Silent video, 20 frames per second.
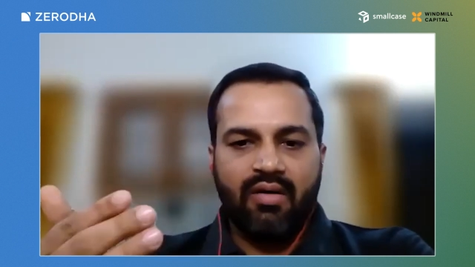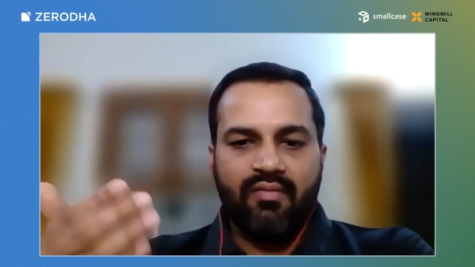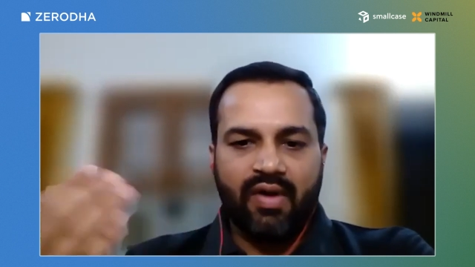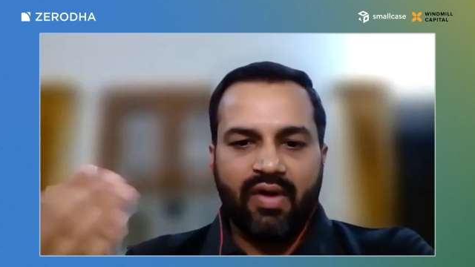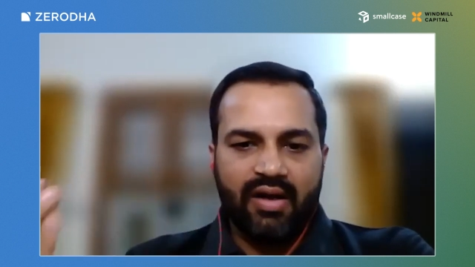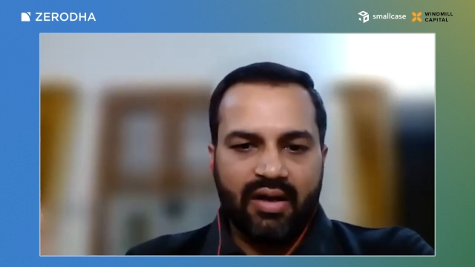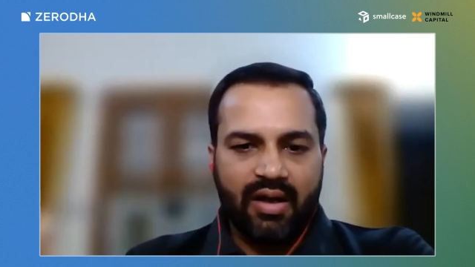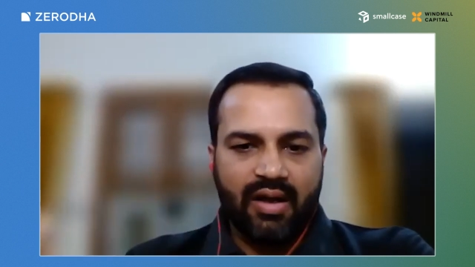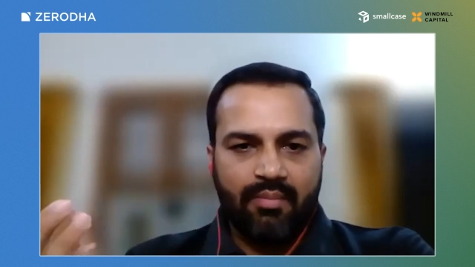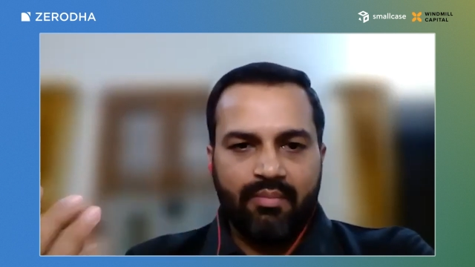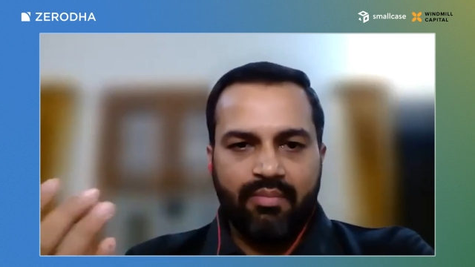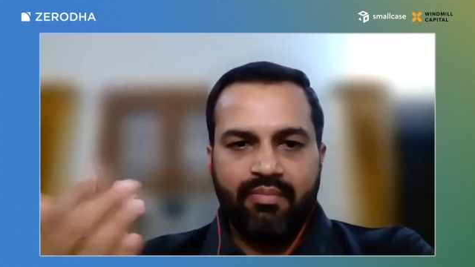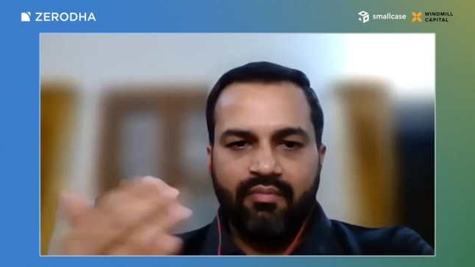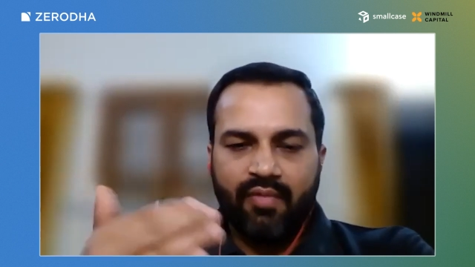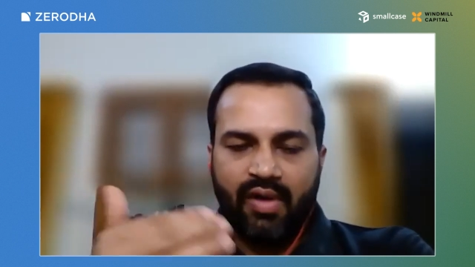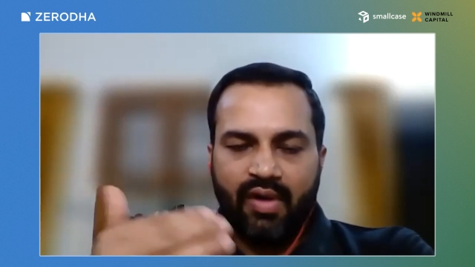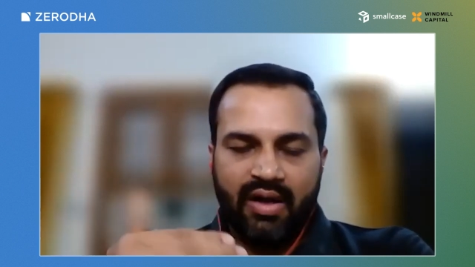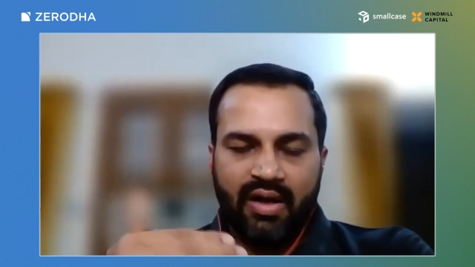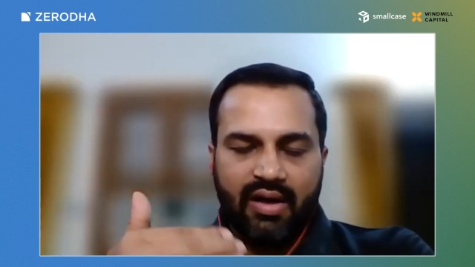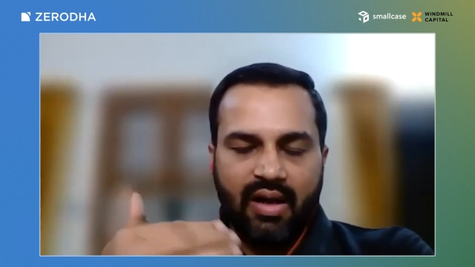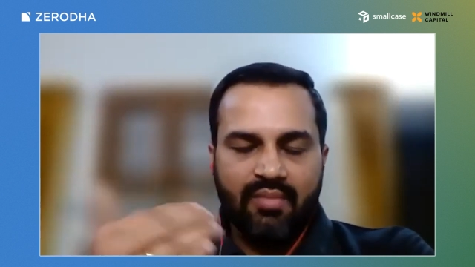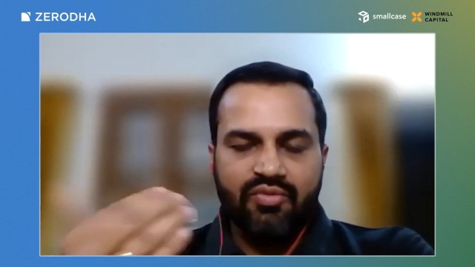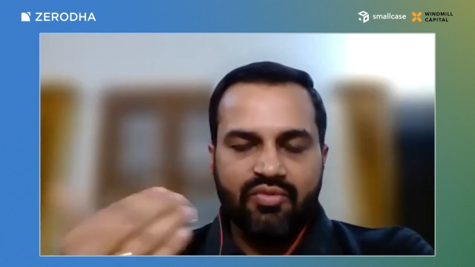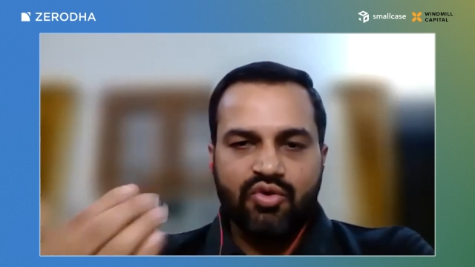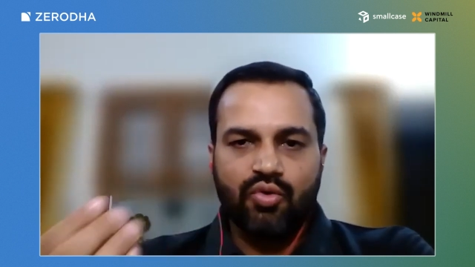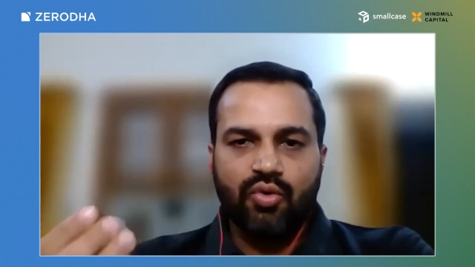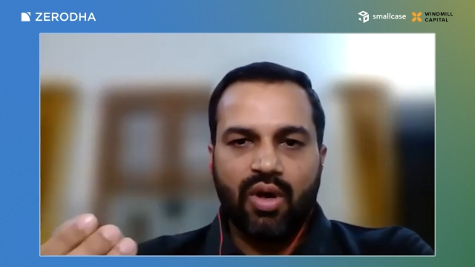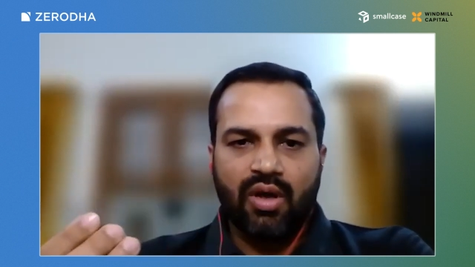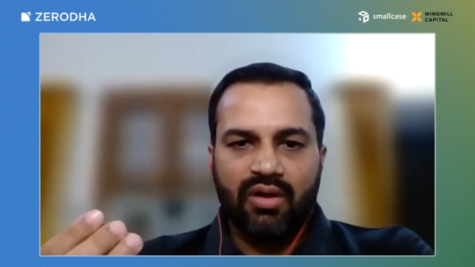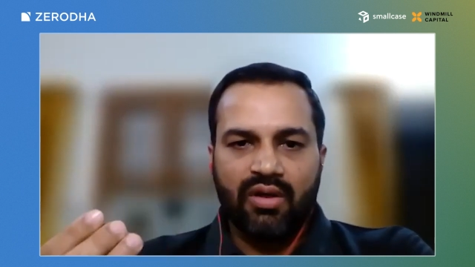when it comes when it comes
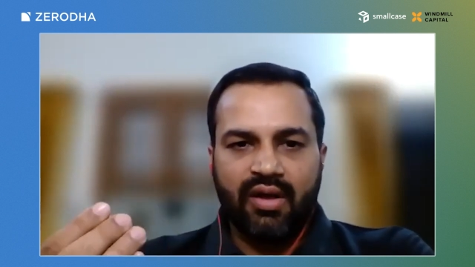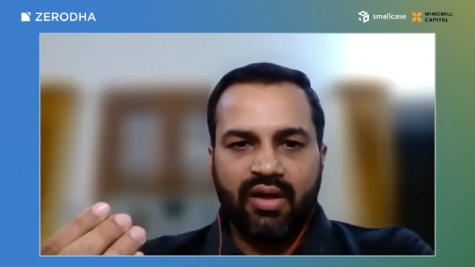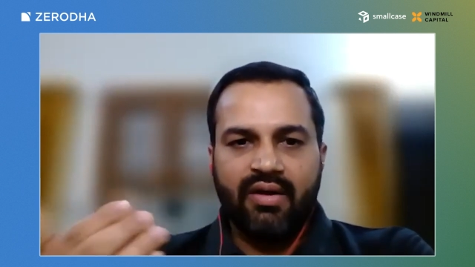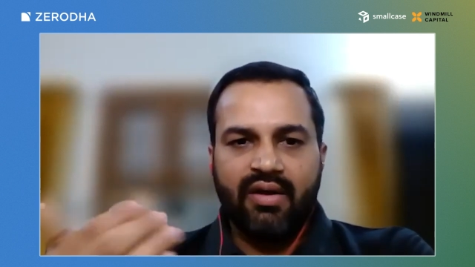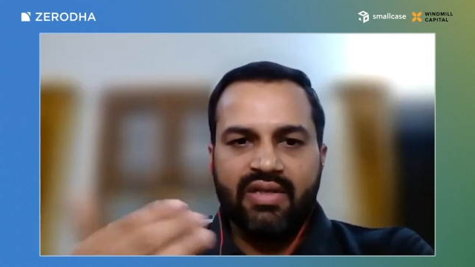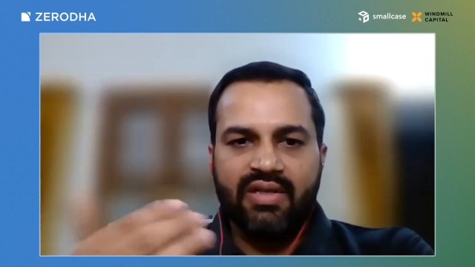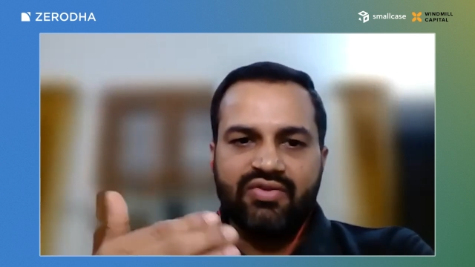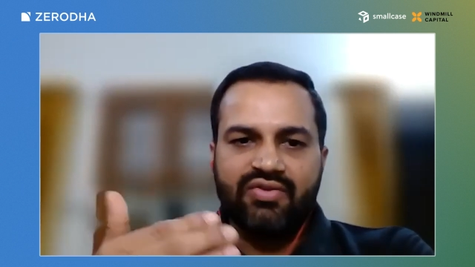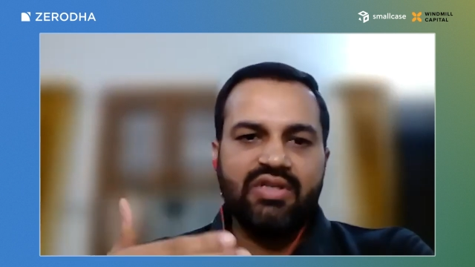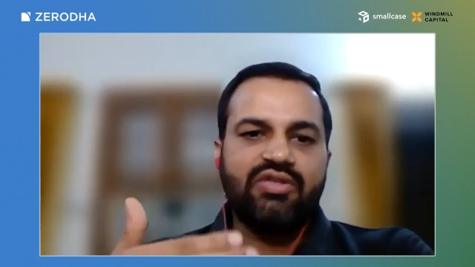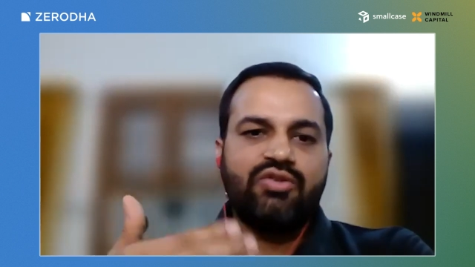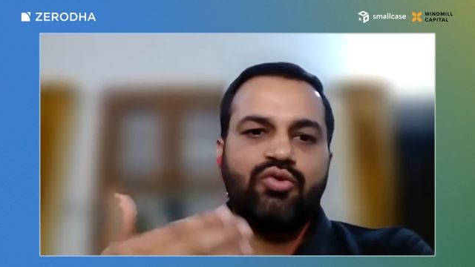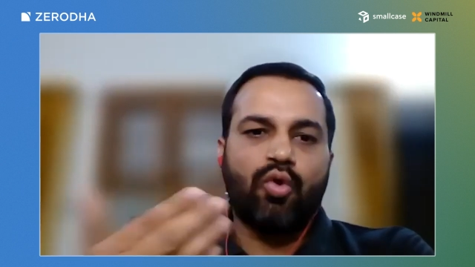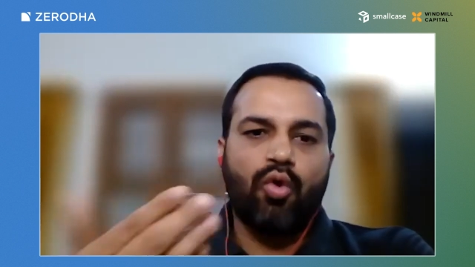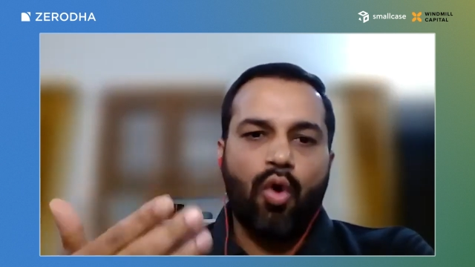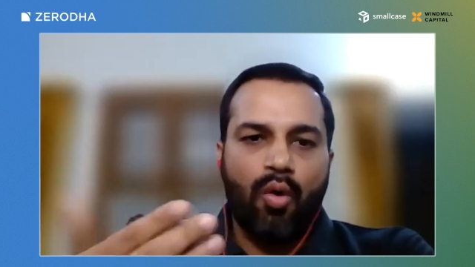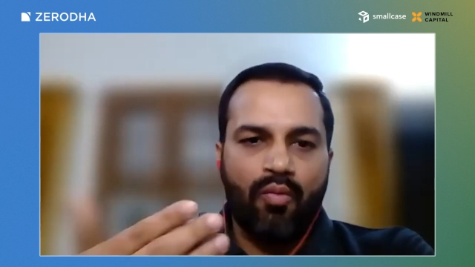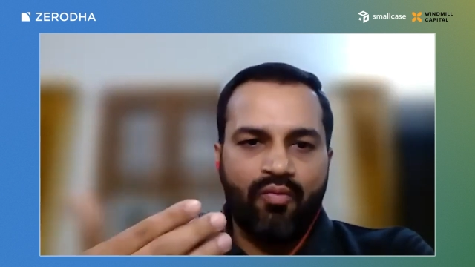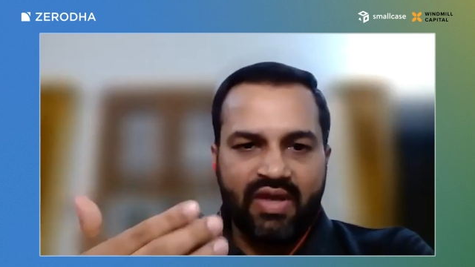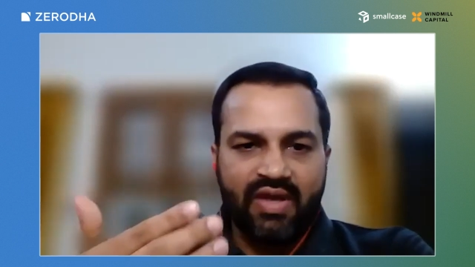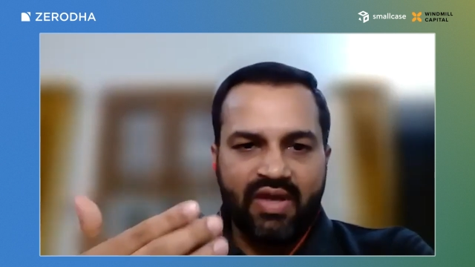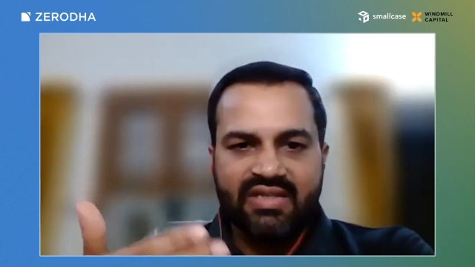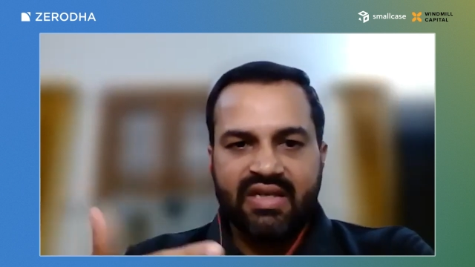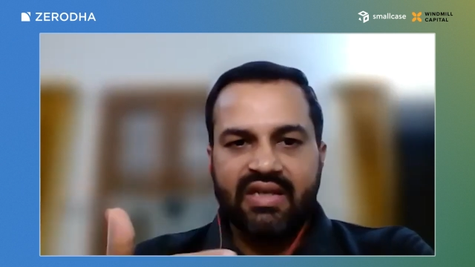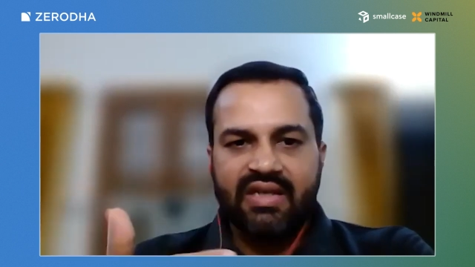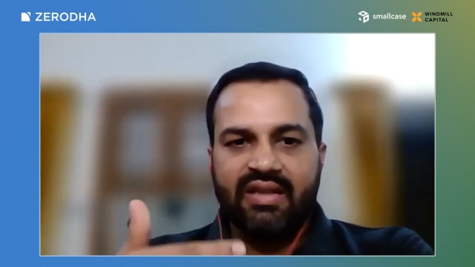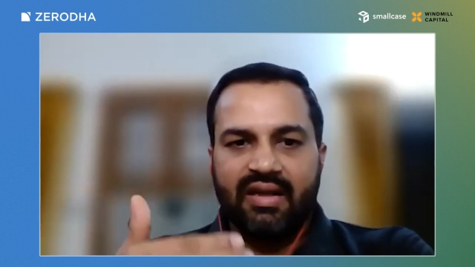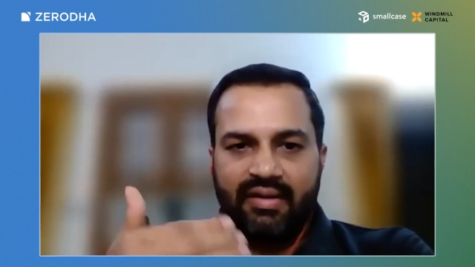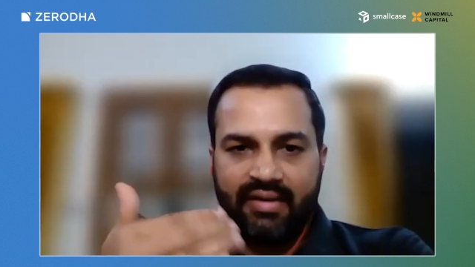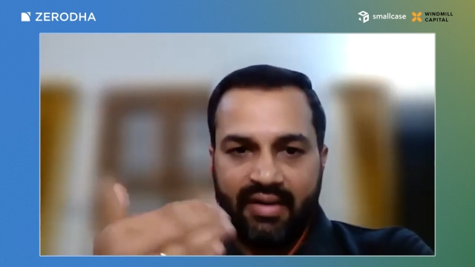to other industries. Though
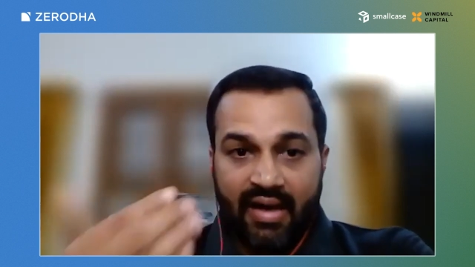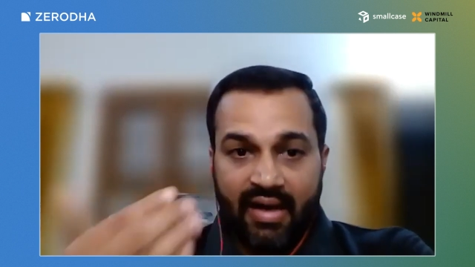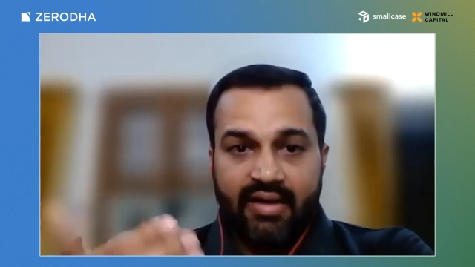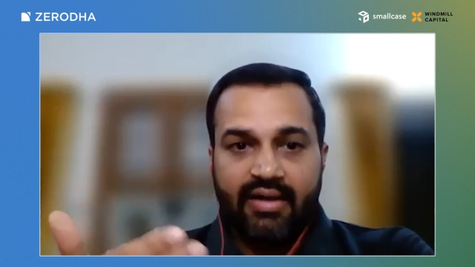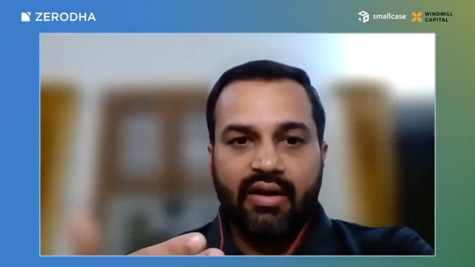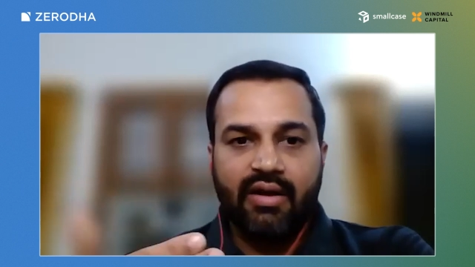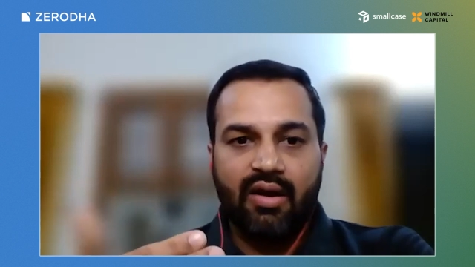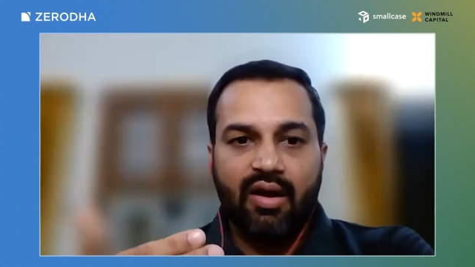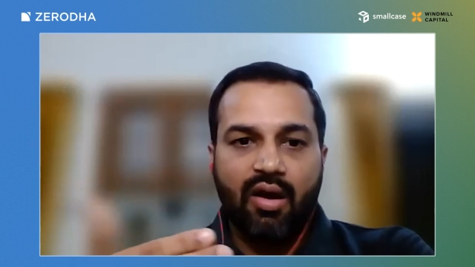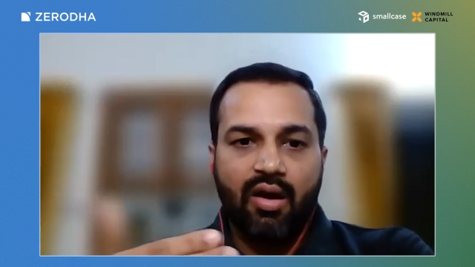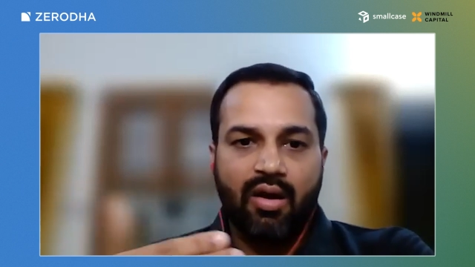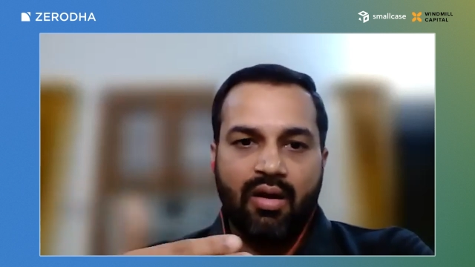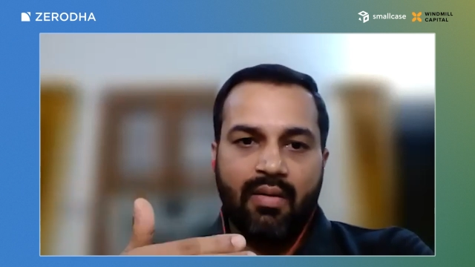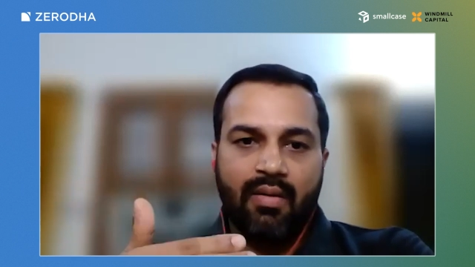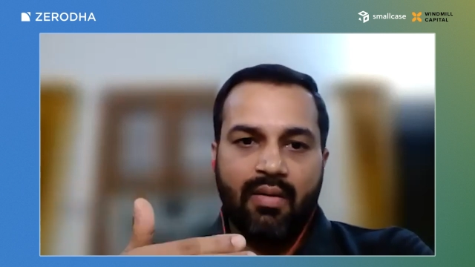obviously the debt, uh,